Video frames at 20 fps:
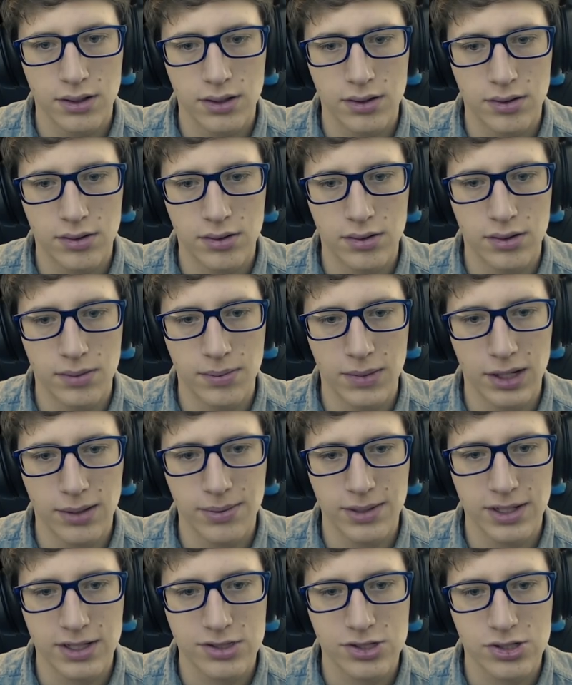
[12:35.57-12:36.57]
Or
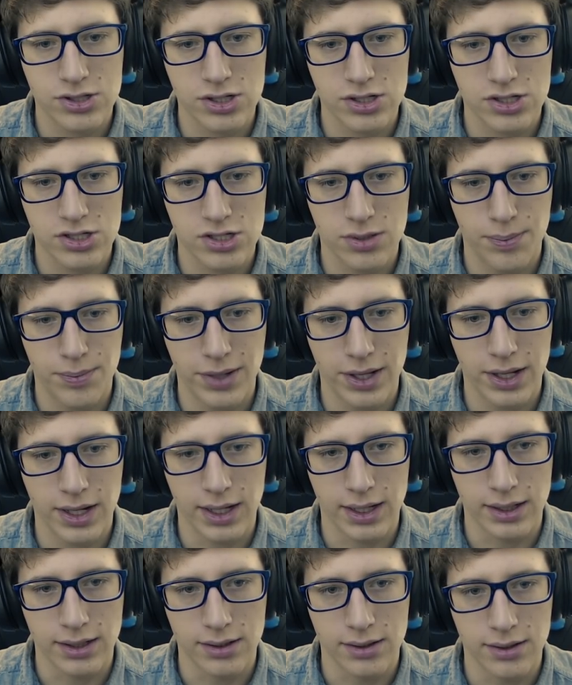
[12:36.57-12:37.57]
maybe it's just
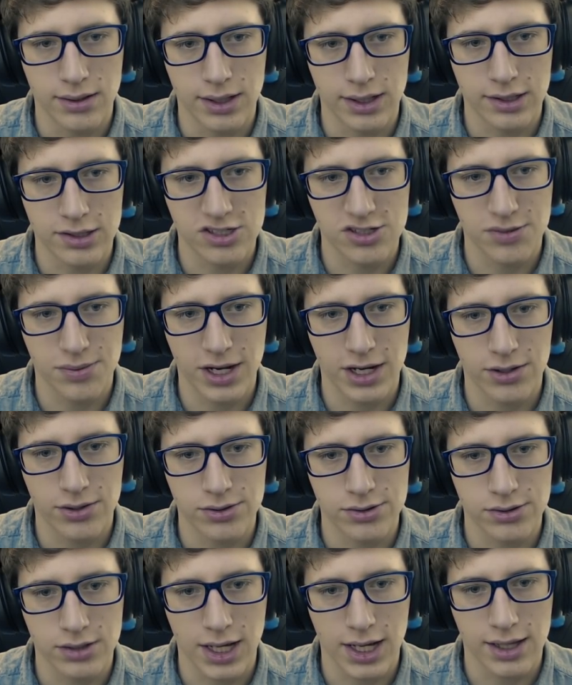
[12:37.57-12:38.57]
spinning, like a
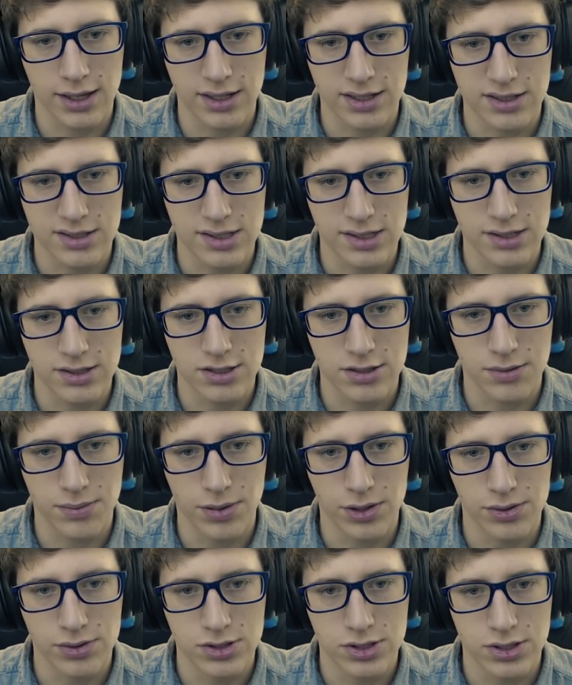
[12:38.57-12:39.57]
spiral galaxy is
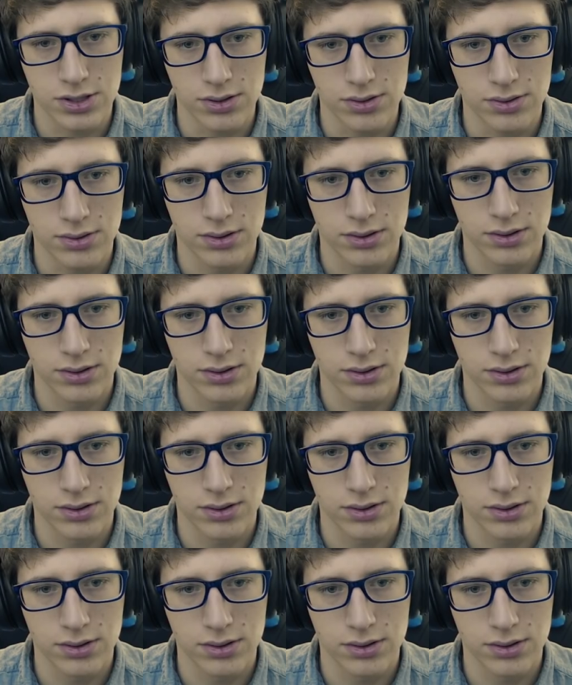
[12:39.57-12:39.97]
supposed to.